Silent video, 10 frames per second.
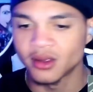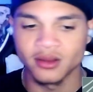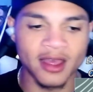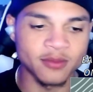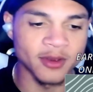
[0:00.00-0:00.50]

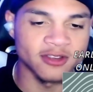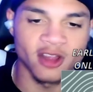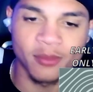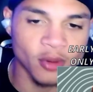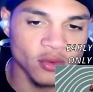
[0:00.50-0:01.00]
That's messed
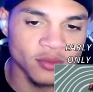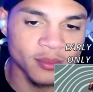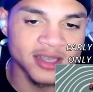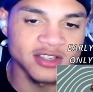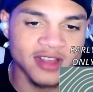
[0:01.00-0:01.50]
up, bro.
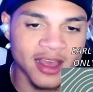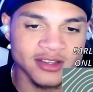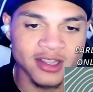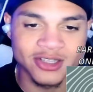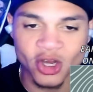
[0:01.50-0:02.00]
Man just
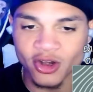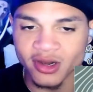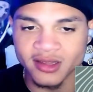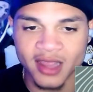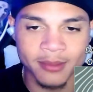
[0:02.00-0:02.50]
got
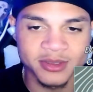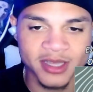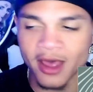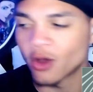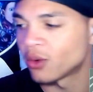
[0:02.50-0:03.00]
eternally damned to
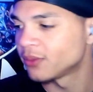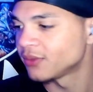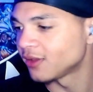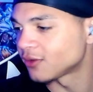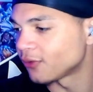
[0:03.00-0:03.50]
hell.
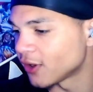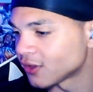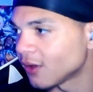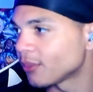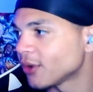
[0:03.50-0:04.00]
It's
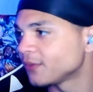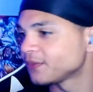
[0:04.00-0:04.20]
fucked up, bro.